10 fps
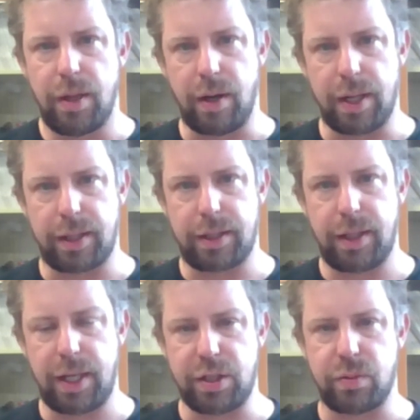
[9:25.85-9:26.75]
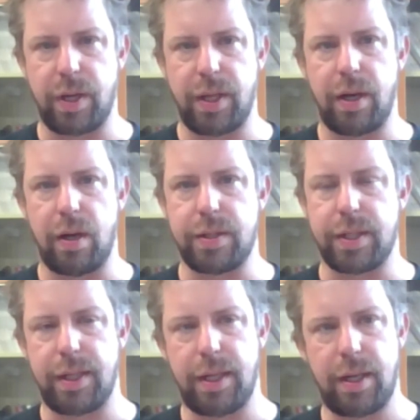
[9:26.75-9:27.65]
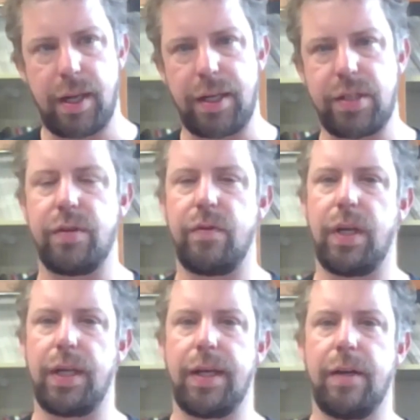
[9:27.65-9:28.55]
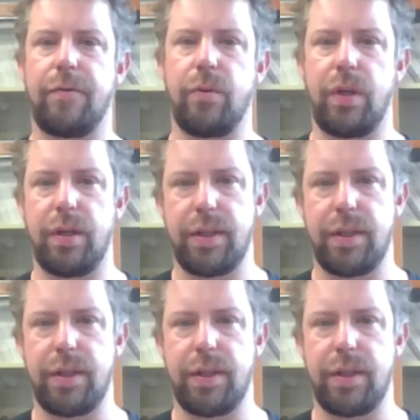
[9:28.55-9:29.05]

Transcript: like each one of those, and unless you're really careful,